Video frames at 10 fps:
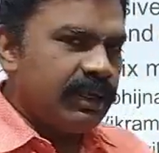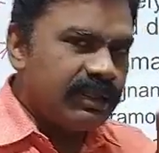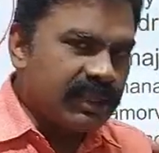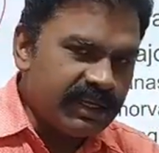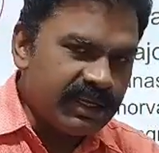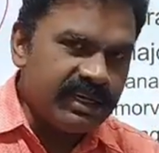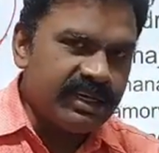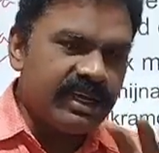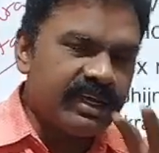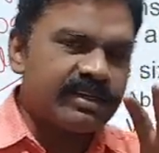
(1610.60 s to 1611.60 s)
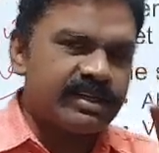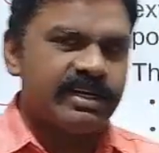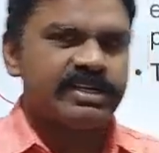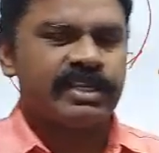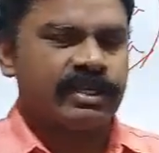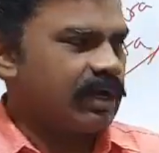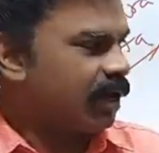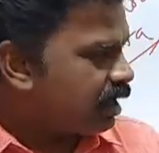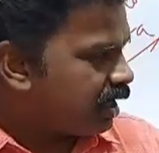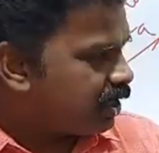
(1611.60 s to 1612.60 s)
in the Indian tradition,
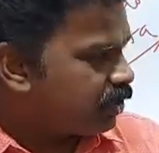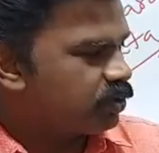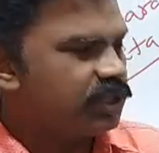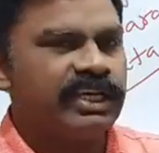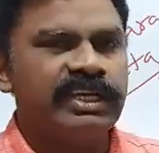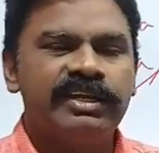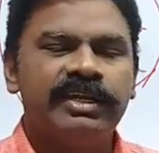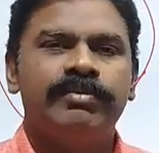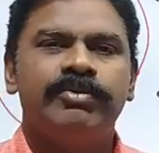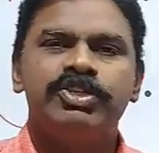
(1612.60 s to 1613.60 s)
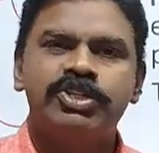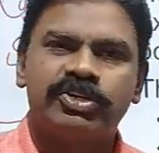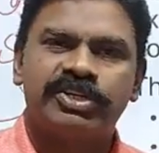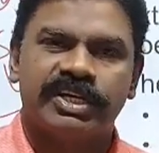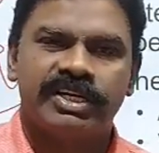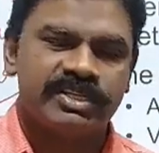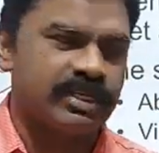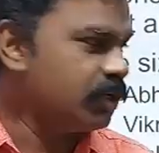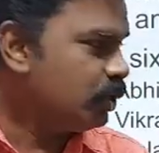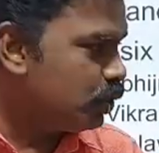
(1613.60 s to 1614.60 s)
according to the Indian music
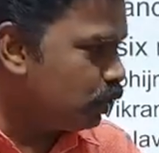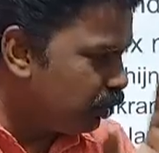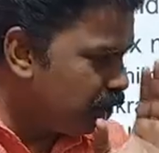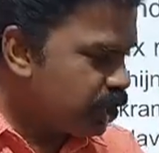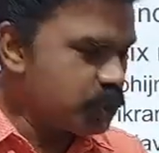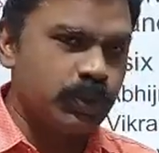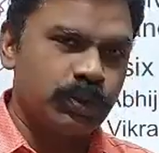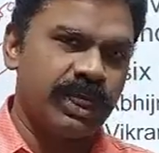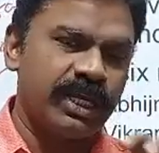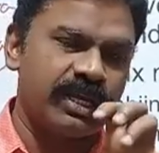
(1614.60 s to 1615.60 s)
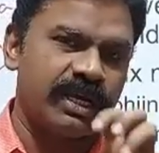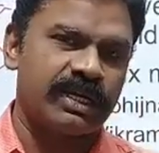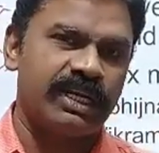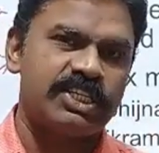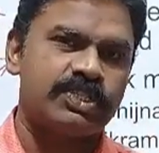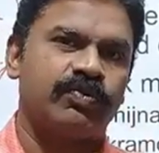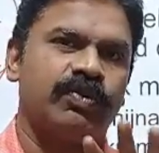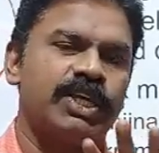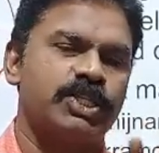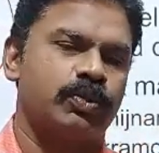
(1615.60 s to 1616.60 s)
tradition, you need to take at least
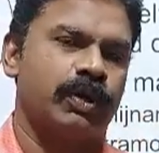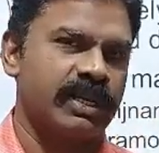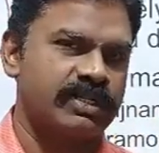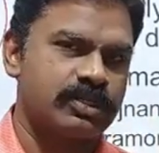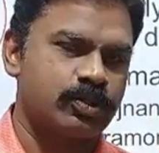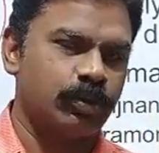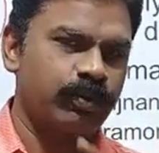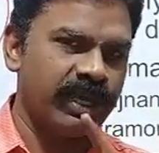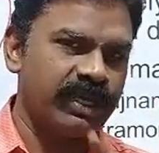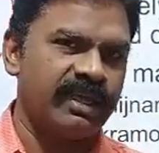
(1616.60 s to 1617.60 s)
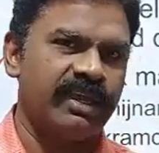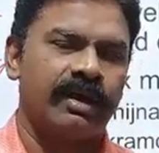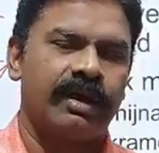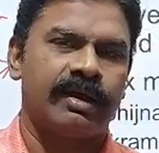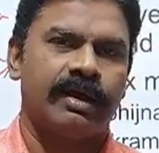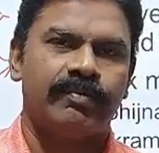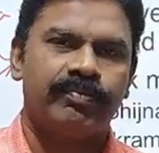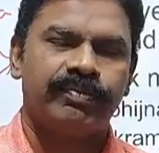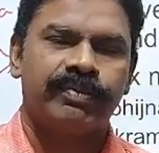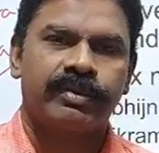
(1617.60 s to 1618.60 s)
5 swaras to make a raga.
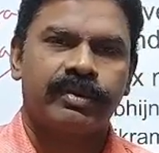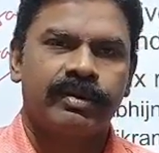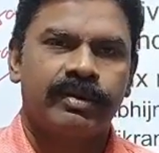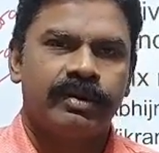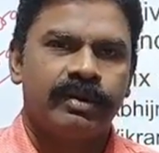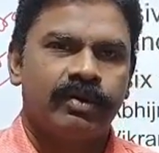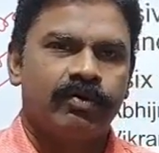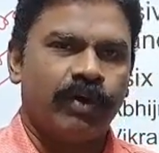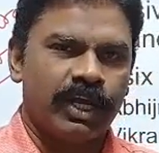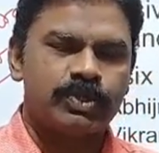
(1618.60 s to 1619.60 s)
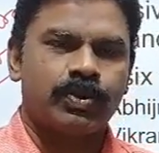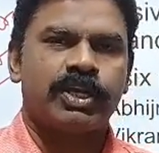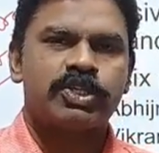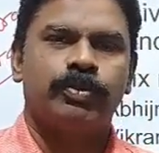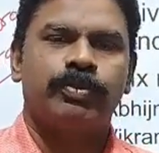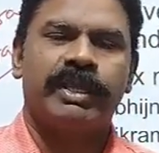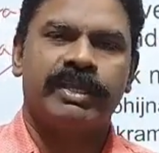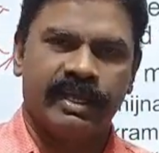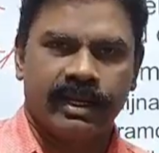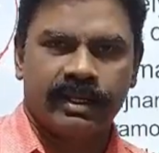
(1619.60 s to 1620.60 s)
5 swaras to
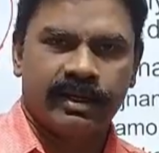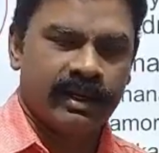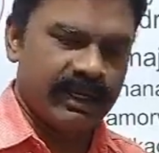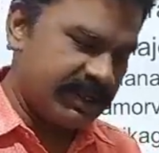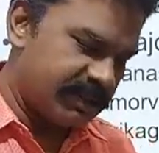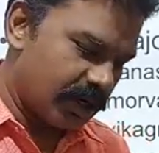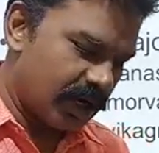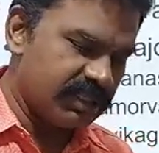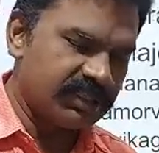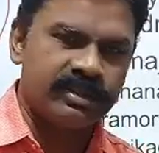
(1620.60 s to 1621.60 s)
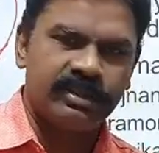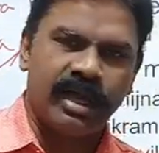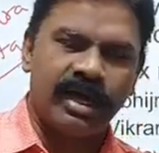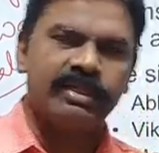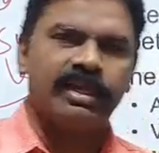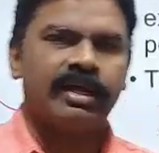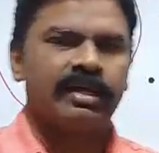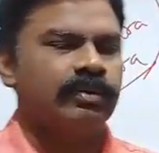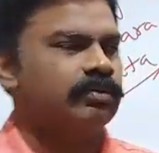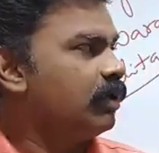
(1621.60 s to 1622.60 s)
make a raga, either Adi
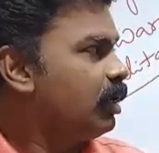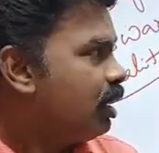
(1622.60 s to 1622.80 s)
Ragam